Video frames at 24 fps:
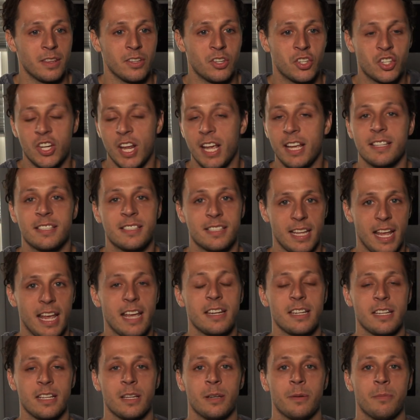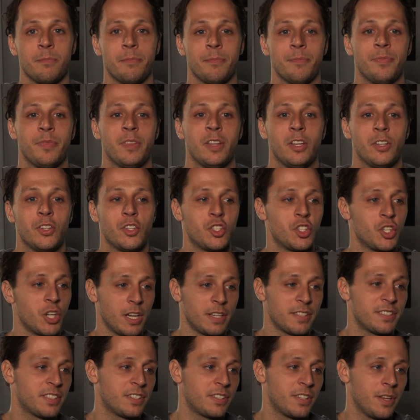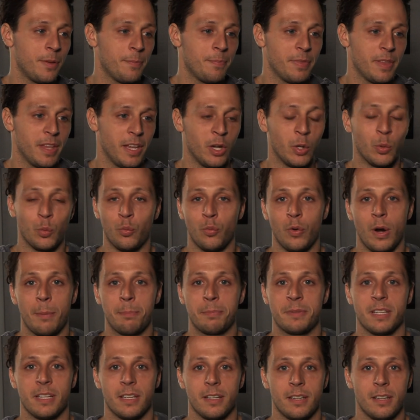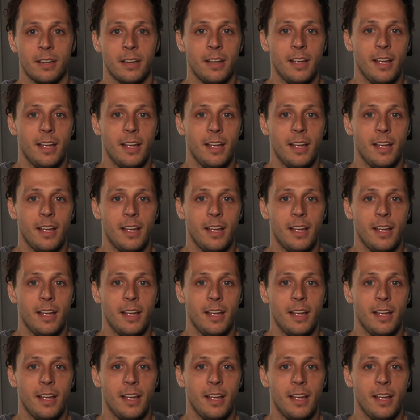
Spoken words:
Shea Stadium just erupted.